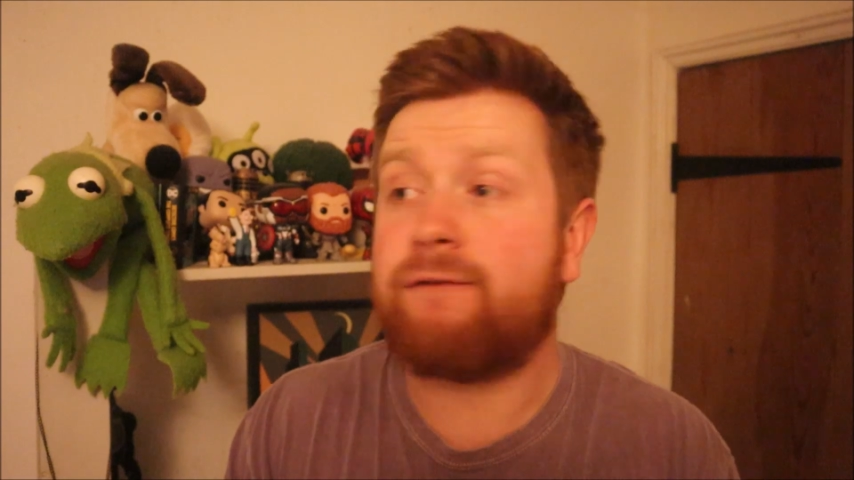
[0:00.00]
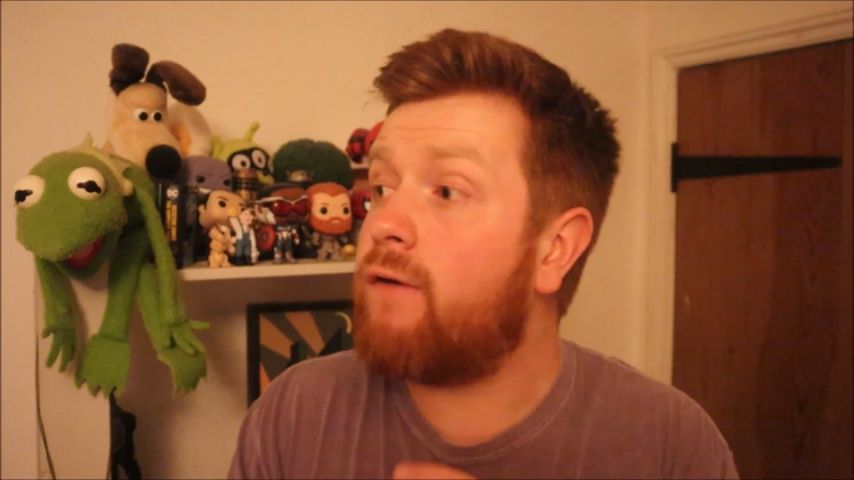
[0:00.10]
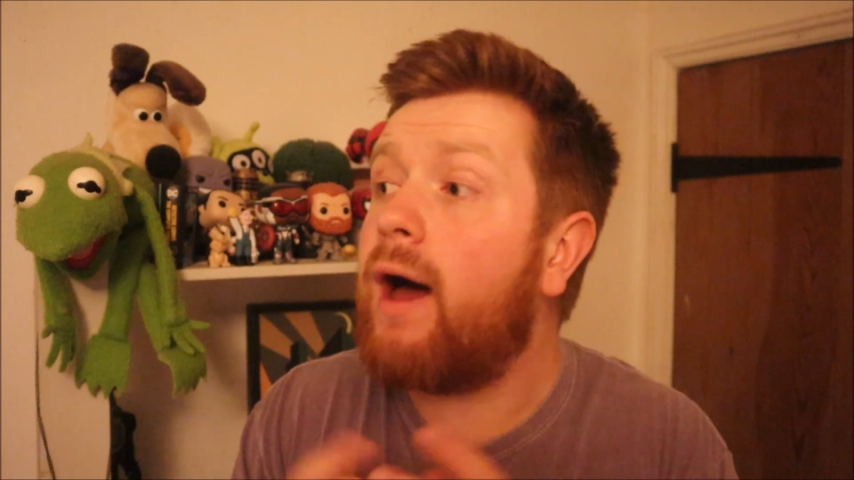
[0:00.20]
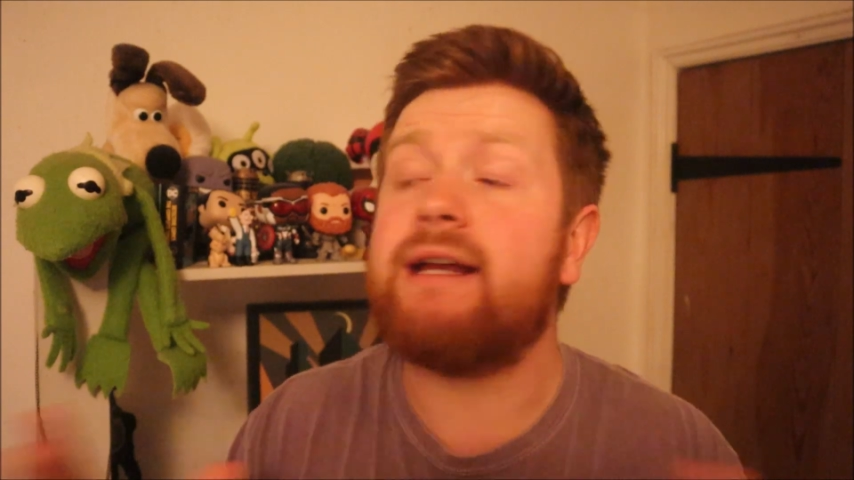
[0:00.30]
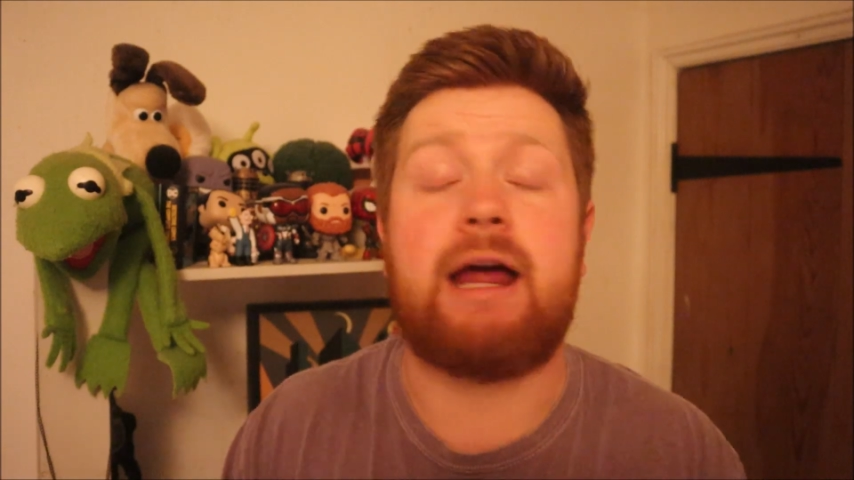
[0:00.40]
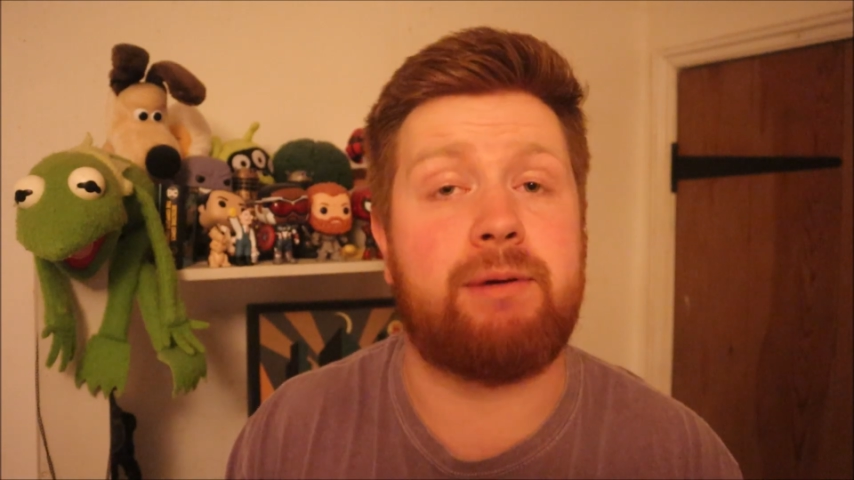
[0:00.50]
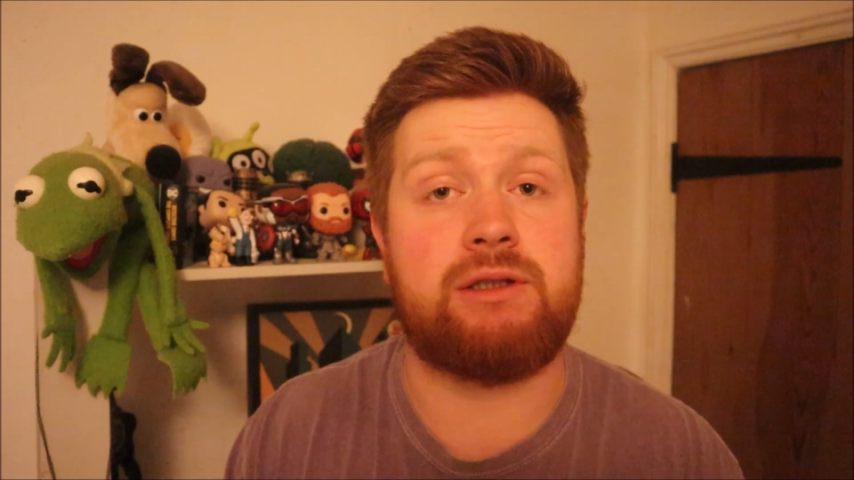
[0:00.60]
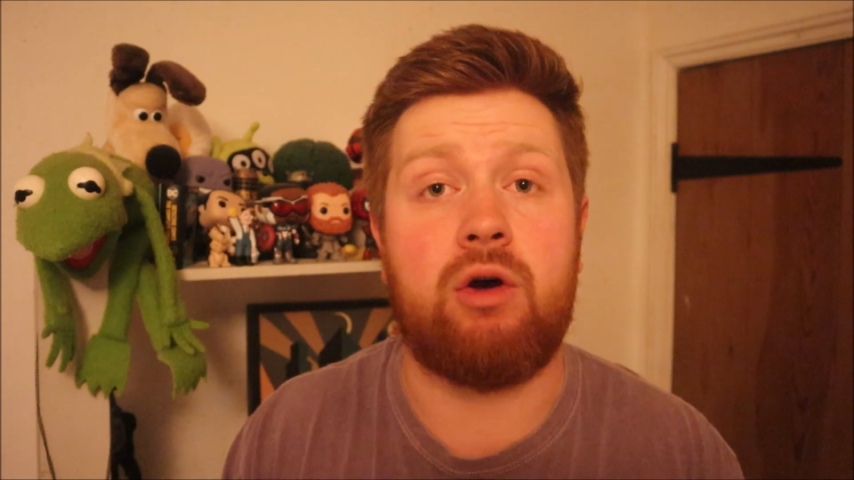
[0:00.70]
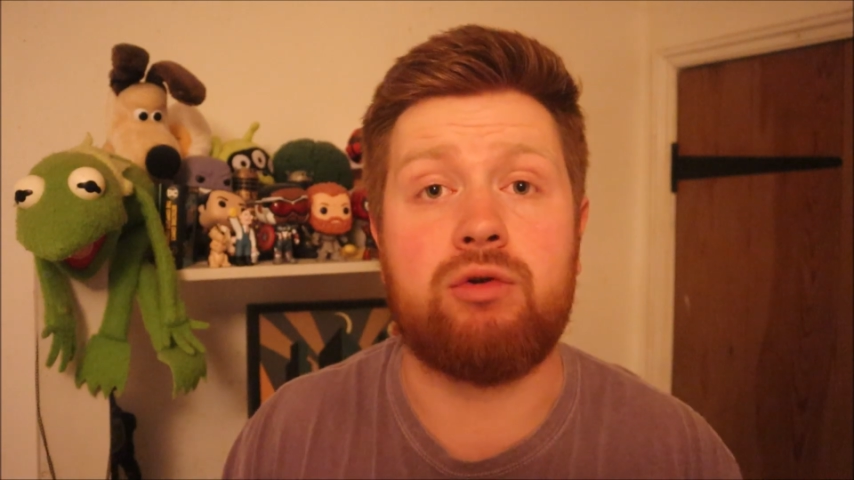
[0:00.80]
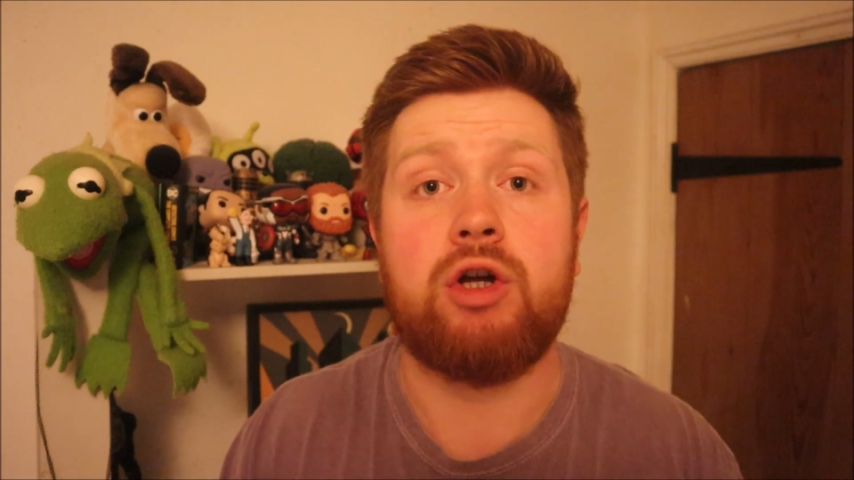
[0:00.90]
fine
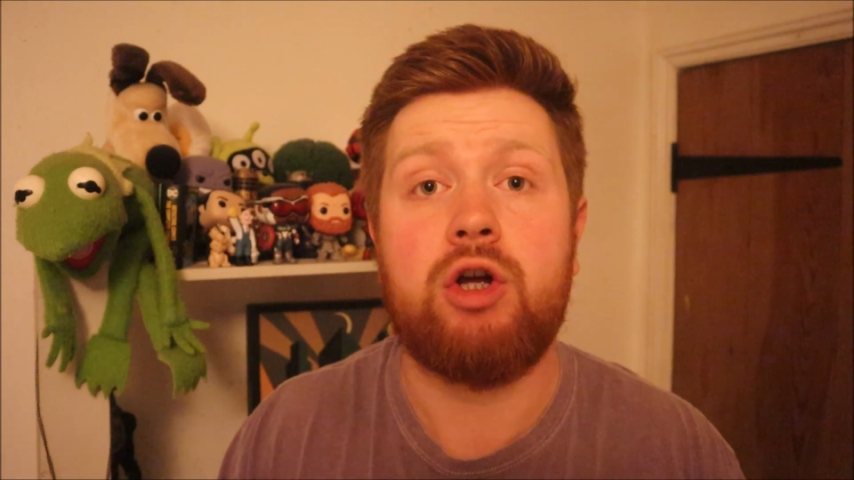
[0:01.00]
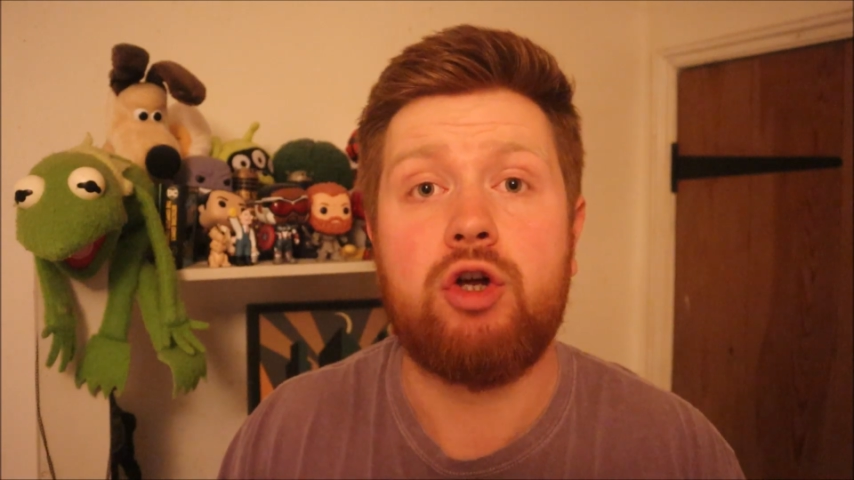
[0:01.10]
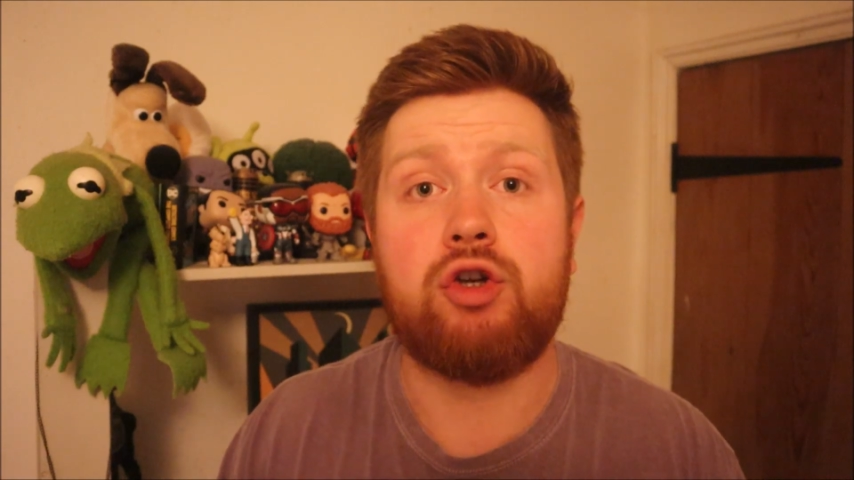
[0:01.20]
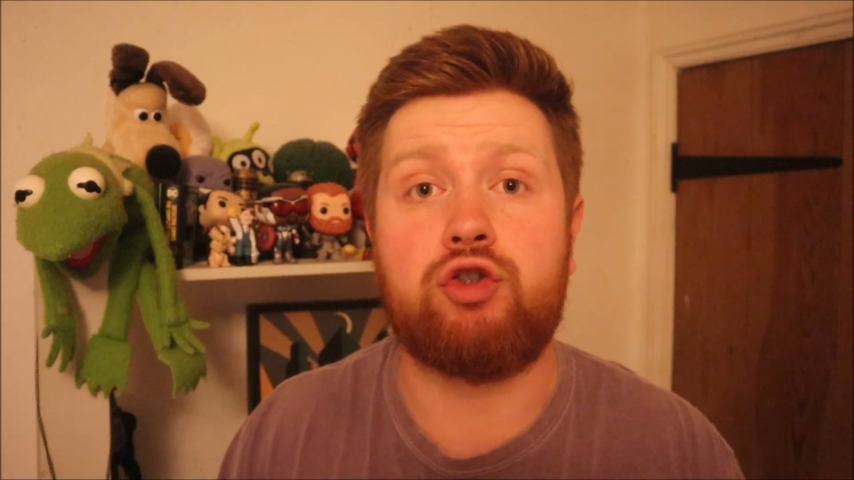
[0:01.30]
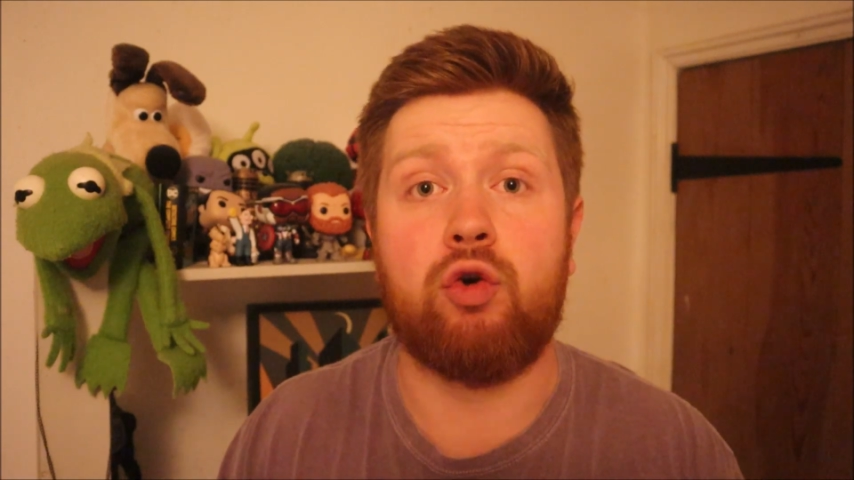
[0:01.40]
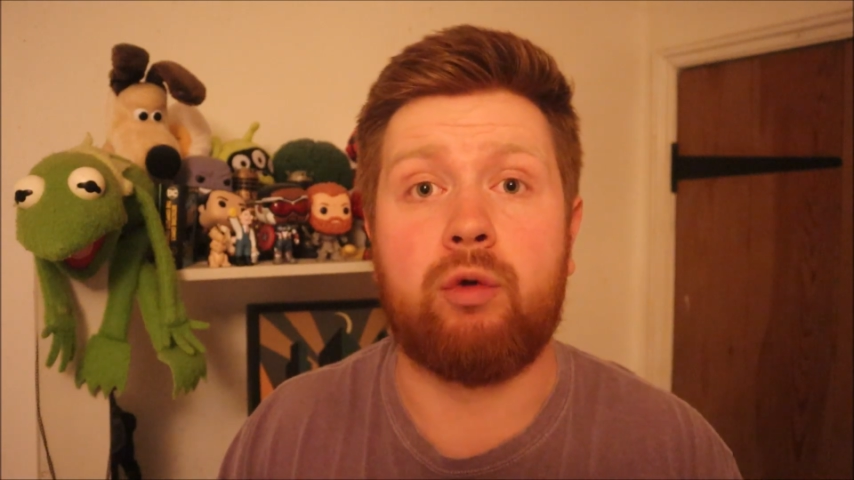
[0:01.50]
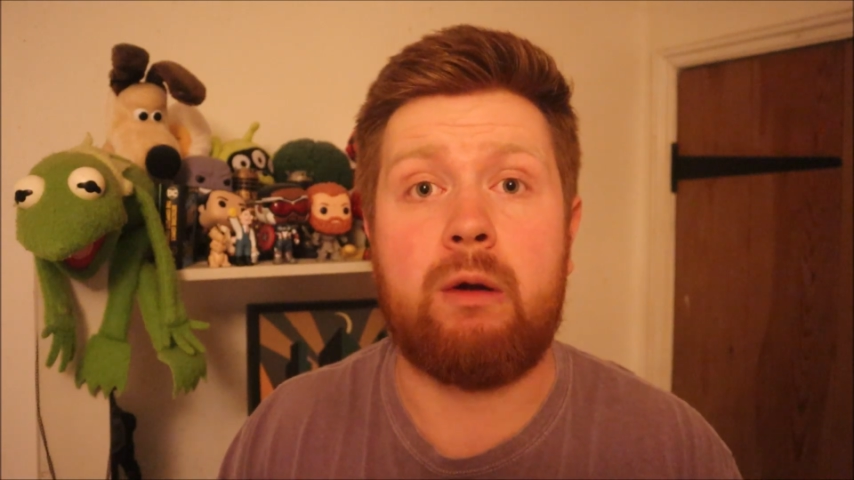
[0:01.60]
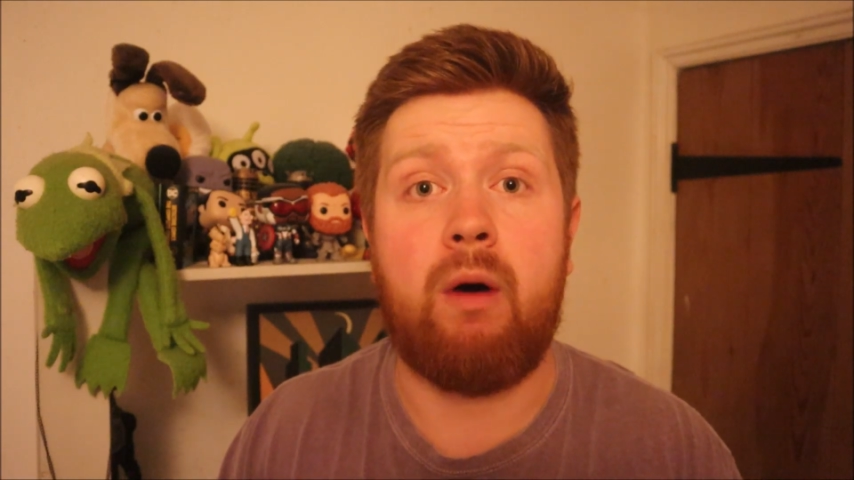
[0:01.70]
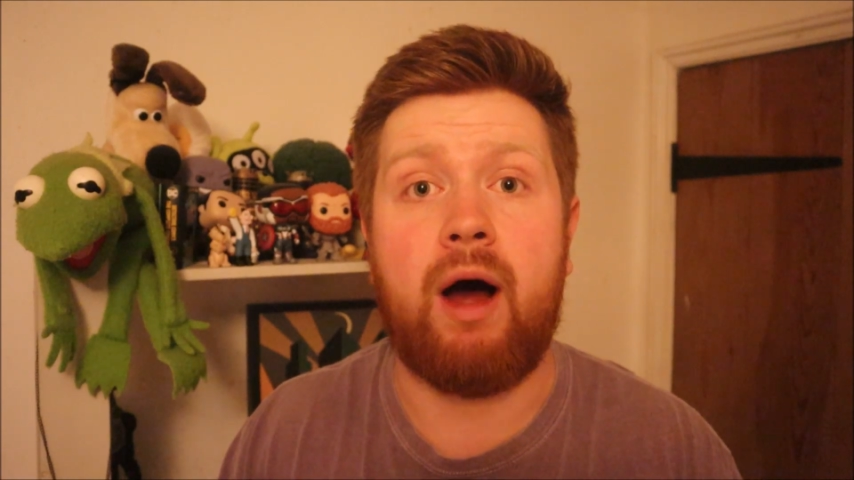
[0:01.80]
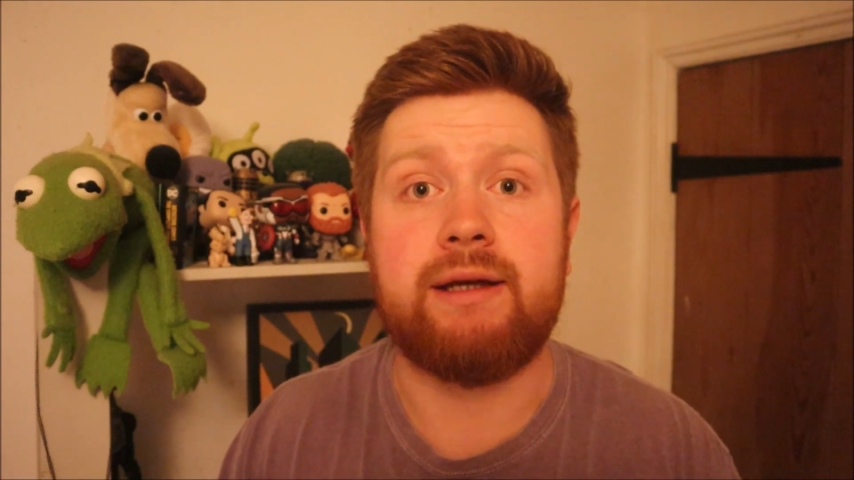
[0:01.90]
episode
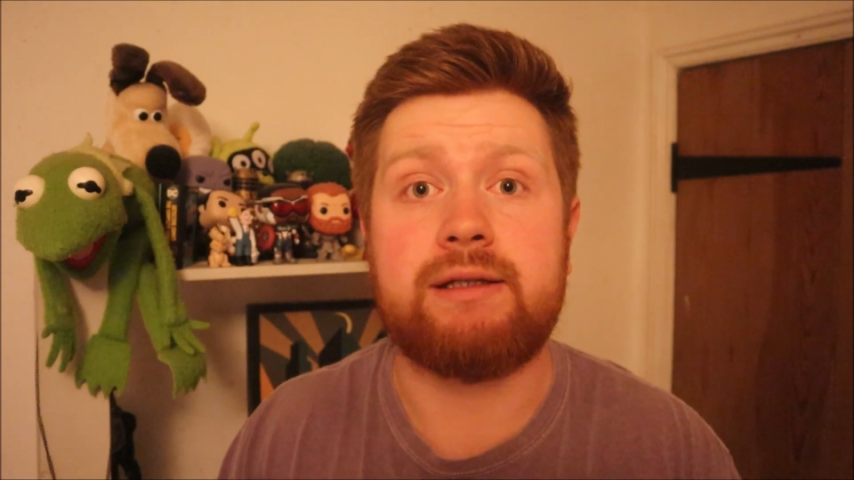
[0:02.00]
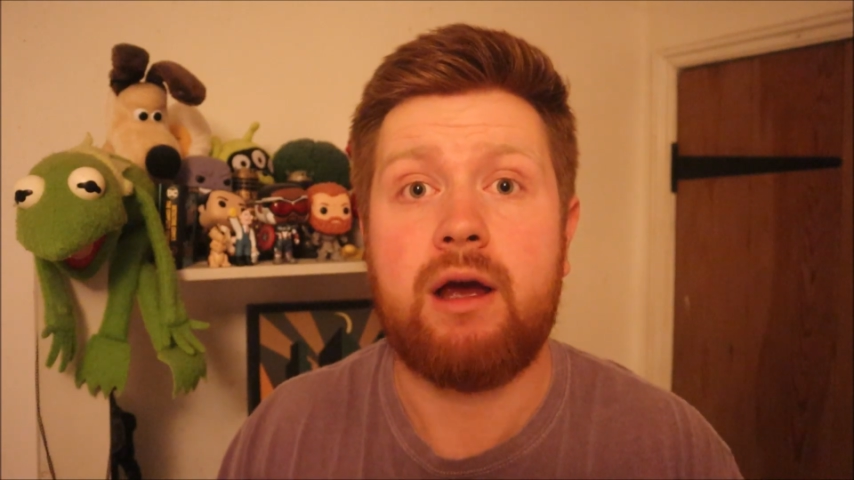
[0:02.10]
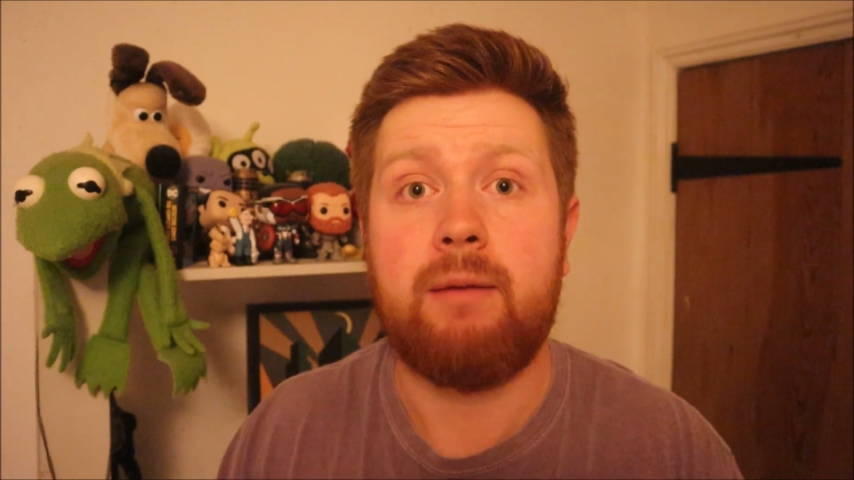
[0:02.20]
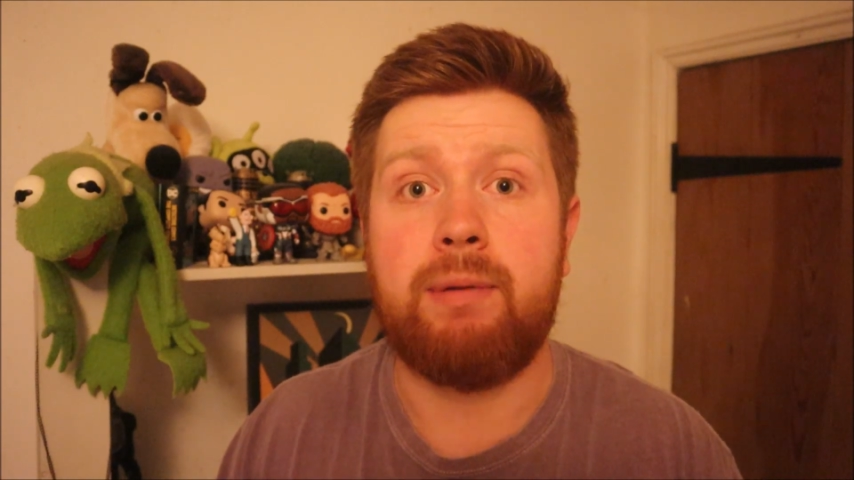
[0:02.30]
story-wise,